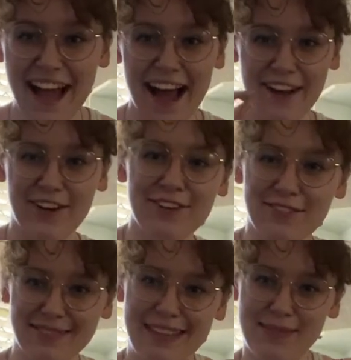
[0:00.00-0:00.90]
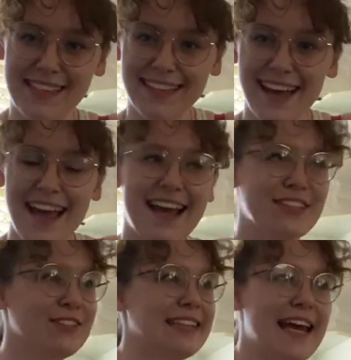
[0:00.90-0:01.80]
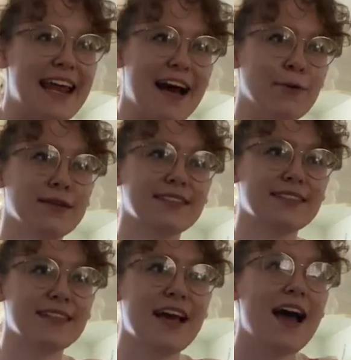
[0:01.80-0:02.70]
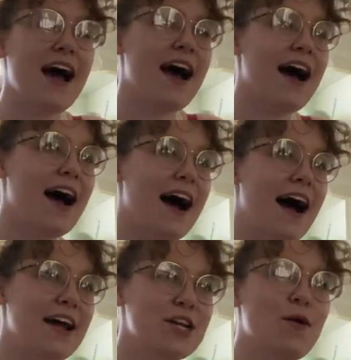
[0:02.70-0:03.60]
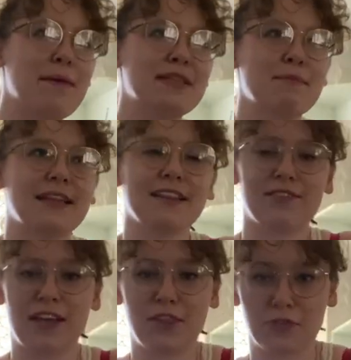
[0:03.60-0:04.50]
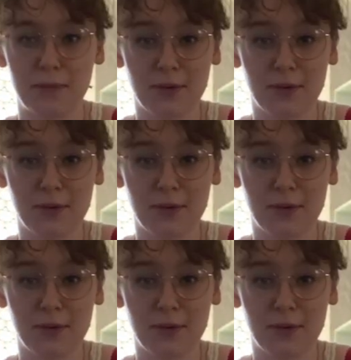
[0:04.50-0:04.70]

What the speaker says: I got it from Libby. It's only 8 hours. I know I'm in the middle of, like, 3